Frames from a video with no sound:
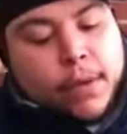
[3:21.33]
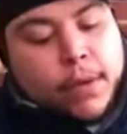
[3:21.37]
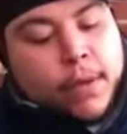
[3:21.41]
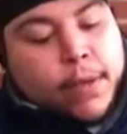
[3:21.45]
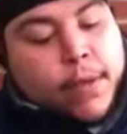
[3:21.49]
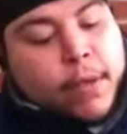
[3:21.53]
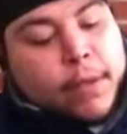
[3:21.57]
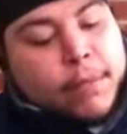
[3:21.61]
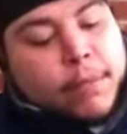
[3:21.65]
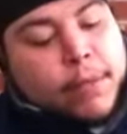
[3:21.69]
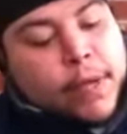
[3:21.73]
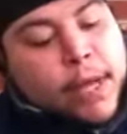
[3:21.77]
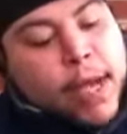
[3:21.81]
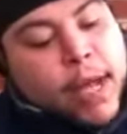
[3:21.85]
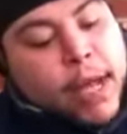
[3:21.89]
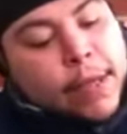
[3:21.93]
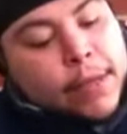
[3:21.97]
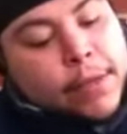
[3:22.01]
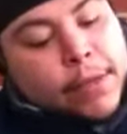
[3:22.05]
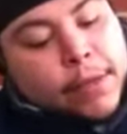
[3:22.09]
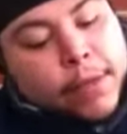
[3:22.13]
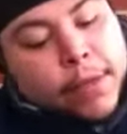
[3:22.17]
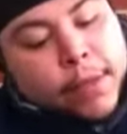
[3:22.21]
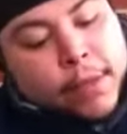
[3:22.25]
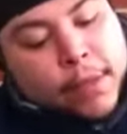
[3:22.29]
damn
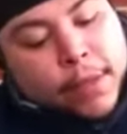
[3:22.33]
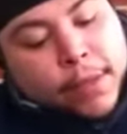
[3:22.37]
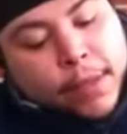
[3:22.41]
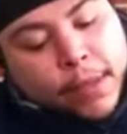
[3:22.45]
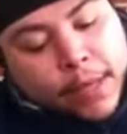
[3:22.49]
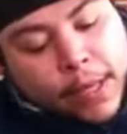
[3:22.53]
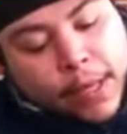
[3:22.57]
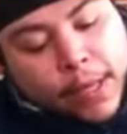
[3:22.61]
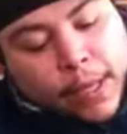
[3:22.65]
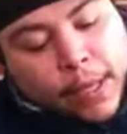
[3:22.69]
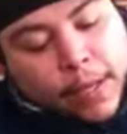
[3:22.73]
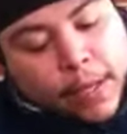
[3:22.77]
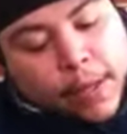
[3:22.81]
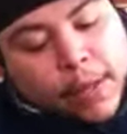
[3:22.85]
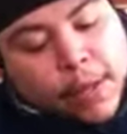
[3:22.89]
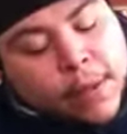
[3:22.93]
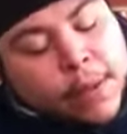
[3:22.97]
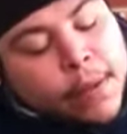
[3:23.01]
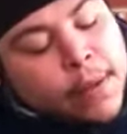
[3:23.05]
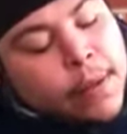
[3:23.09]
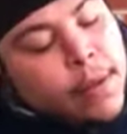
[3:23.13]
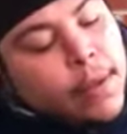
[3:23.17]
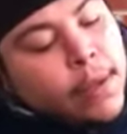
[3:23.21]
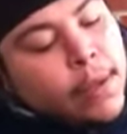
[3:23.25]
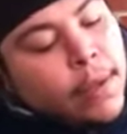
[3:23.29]
dots in it.
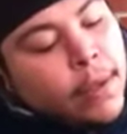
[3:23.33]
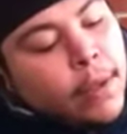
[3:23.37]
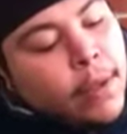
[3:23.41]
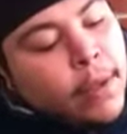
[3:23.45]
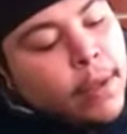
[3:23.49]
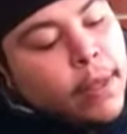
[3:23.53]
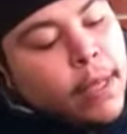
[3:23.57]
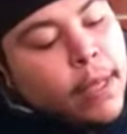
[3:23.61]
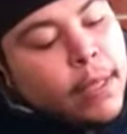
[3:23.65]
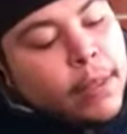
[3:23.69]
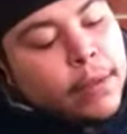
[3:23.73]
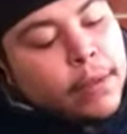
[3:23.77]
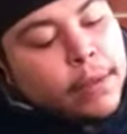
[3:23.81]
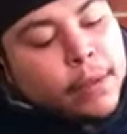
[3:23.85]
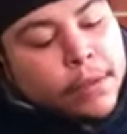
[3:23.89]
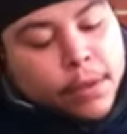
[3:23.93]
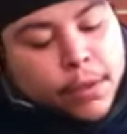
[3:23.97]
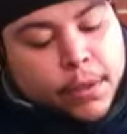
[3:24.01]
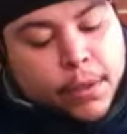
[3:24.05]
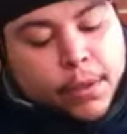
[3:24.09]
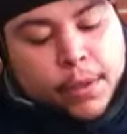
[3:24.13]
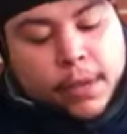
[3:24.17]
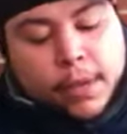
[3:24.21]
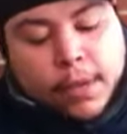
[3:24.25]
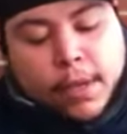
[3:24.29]
That looks
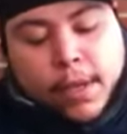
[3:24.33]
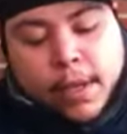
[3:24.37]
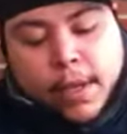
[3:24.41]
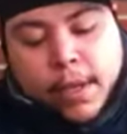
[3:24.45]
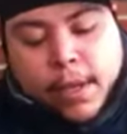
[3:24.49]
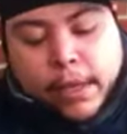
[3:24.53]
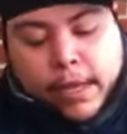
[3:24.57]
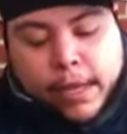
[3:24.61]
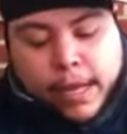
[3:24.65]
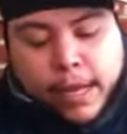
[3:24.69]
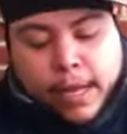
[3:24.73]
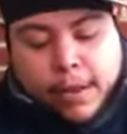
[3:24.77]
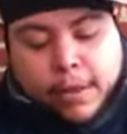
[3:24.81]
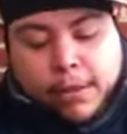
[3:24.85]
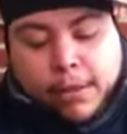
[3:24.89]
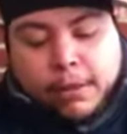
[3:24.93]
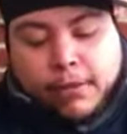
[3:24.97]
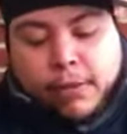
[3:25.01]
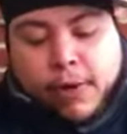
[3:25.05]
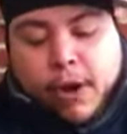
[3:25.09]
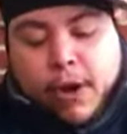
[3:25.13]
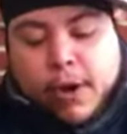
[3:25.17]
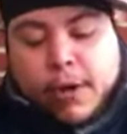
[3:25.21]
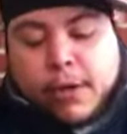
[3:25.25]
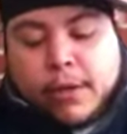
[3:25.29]
good. Now, as
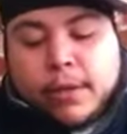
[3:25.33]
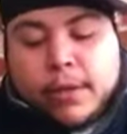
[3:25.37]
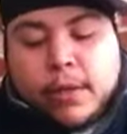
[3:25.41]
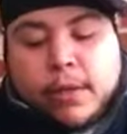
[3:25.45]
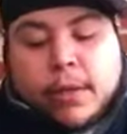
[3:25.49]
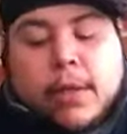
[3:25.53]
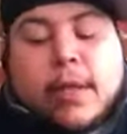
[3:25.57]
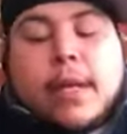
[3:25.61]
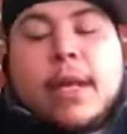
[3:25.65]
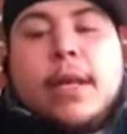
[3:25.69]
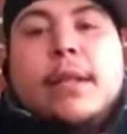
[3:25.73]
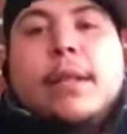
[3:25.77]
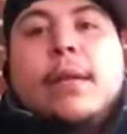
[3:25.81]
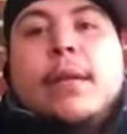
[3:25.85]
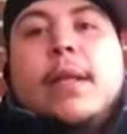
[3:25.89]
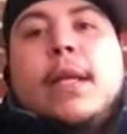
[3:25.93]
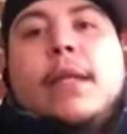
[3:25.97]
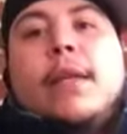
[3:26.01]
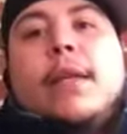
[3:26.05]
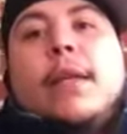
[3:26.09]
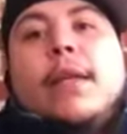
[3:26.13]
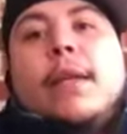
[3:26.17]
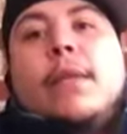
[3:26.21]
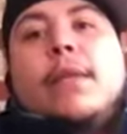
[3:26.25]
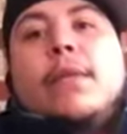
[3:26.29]
far as the leather
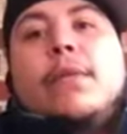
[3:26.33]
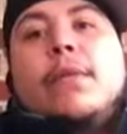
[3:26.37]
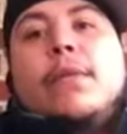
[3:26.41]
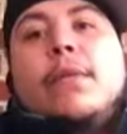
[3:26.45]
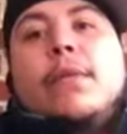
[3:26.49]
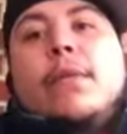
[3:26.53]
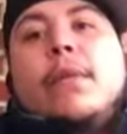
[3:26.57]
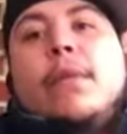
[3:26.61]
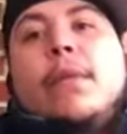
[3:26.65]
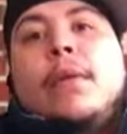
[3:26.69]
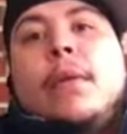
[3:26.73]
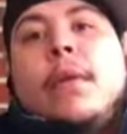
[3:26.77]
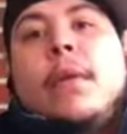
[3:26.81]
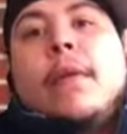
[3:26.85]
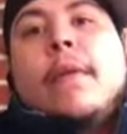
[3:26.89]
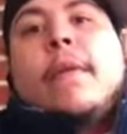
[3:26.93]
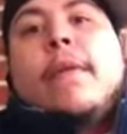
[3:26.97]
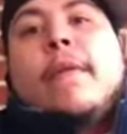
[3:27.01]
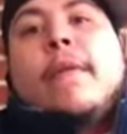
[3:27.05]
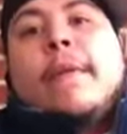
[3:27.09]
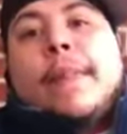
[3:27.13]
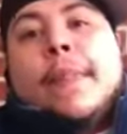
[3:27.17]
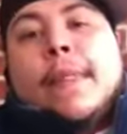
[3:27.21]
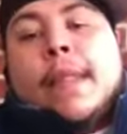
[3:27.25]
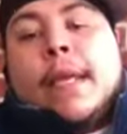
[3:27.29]
that they use,
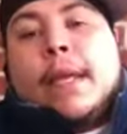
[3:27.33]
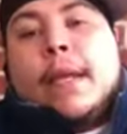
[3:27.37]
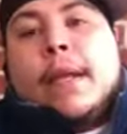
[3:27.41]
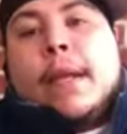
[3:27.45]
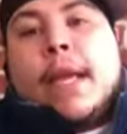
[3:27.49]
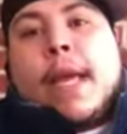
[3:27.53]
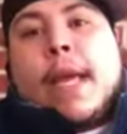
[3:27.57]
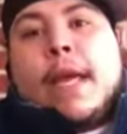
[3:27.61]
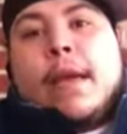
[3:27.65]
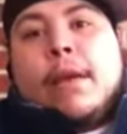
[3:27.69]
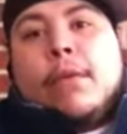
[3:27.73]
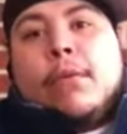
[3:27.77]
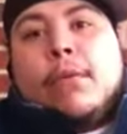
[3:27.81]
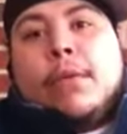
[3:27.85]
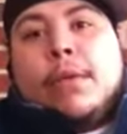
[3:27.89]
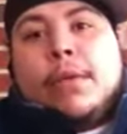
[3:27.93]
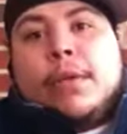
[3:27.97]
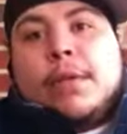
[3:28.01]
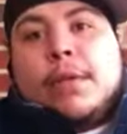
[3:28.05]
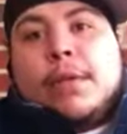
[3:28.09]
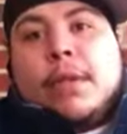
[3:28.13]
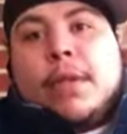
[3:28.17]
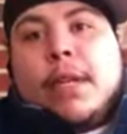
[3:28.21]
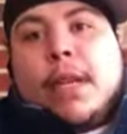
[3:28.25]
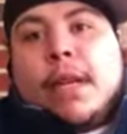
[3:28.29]
now that
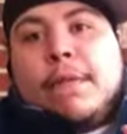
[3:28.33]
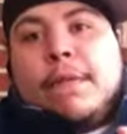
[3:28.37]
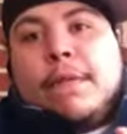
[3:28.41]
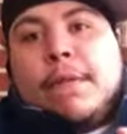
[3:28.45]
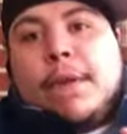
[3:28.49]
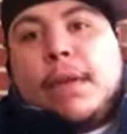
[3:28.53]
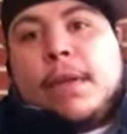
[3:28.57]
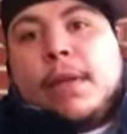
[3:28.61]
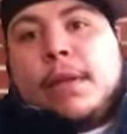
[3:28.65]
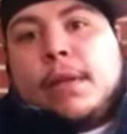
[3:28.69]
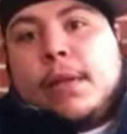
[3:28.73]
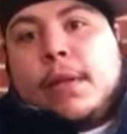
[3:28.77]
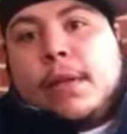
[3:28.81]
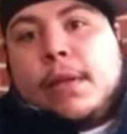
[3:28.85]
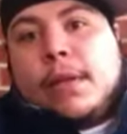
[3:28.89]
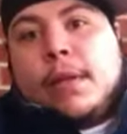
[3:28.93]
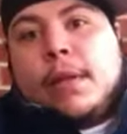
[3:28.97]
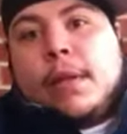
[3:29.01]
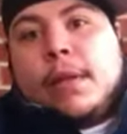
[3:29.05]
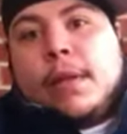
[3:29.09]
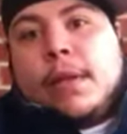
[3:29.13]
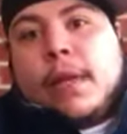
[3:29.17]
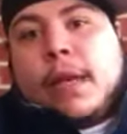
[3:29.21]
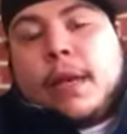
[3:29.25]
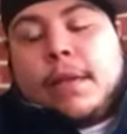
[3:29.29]
was definitely
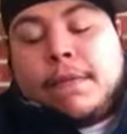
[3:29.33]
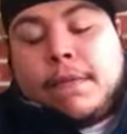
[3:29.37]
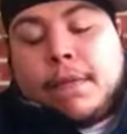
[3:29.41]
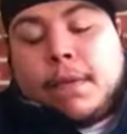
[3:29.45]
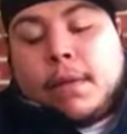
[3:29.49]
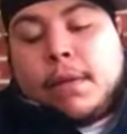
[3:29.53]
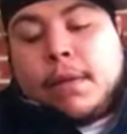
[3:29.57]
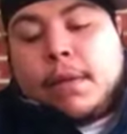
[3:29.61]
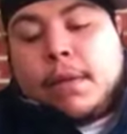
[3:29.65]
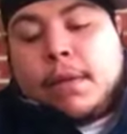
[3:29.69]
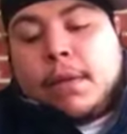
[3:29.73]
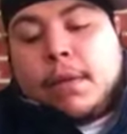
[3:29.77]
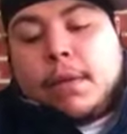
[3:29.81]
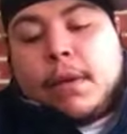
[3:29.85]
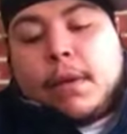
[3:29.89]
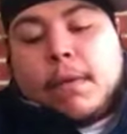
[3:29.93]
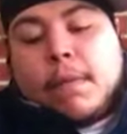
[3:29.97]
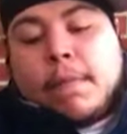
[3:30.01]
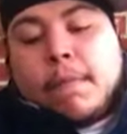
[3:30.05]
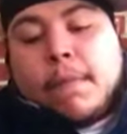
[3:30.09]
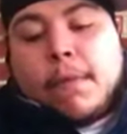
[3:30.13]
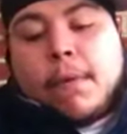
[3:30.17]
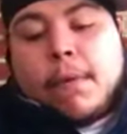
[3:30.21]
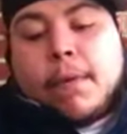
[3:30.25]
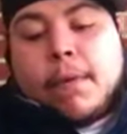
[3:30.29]

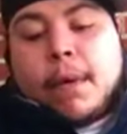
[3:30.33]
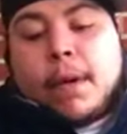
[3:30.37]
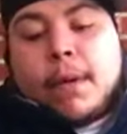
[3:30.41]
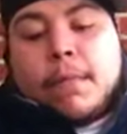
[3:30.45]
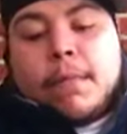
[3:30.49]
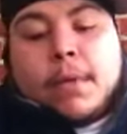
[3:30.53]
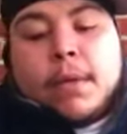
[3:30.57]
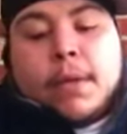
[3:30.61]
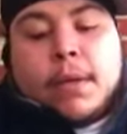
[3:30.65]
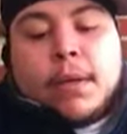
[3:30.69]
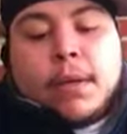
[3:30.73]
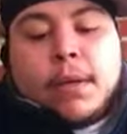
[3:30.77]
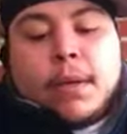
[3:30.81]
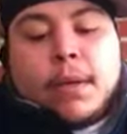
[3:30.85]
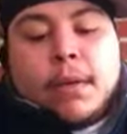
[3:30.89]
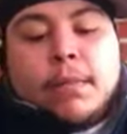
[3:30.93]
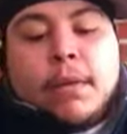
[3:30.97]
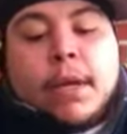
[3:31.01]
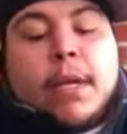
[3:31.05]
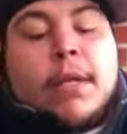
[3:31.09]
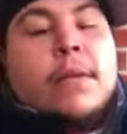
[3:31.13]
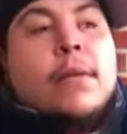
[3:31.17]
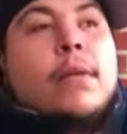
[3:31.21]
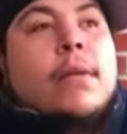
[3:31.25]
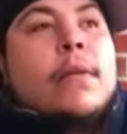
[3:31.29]
on point. I mean, damn,
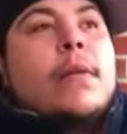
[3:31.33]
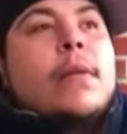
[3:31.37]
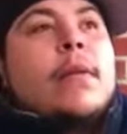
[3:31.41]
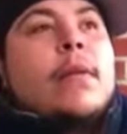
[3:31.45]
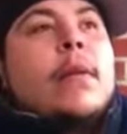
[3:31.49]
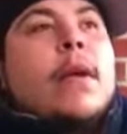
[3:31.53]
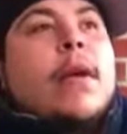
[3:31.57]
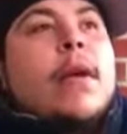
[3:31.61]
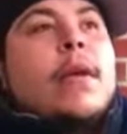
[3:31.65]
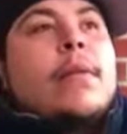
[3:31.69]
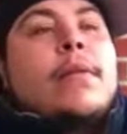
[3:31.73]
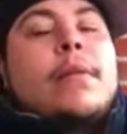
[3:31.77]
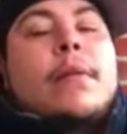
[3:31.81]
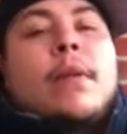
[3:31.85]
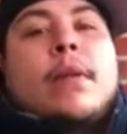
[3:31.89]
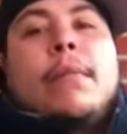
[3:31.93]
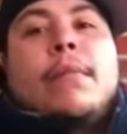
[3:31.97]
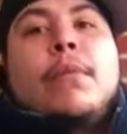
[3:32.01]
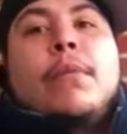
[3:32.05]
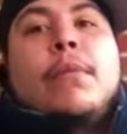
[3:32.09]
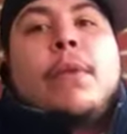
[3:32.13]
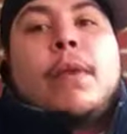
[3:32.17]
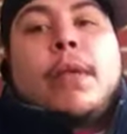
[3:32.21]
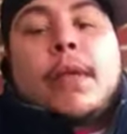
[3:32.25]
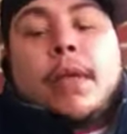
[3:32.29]
that's a good ass
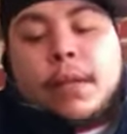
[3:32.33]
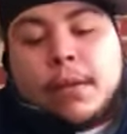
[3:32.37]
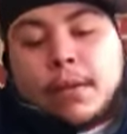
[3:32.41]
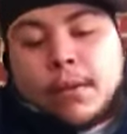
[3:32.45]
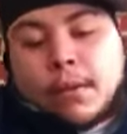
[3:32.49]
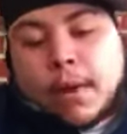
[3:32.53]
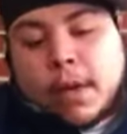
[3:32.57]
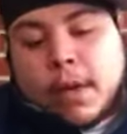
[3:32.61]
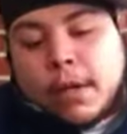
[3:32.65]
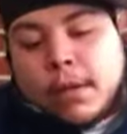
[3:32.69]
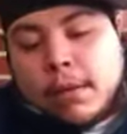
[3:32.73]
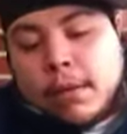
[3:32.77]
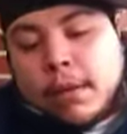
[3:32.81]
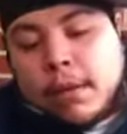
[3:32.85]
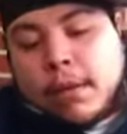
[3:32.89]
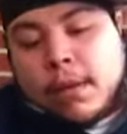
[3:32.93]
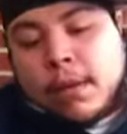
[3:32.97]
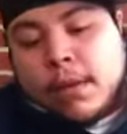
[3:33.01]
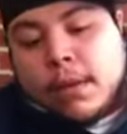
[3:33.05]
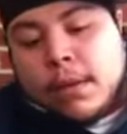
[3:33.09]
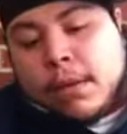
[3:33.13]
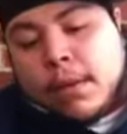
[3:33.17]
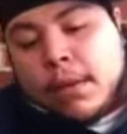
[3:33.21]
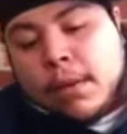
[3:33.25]
tumbled leather right there.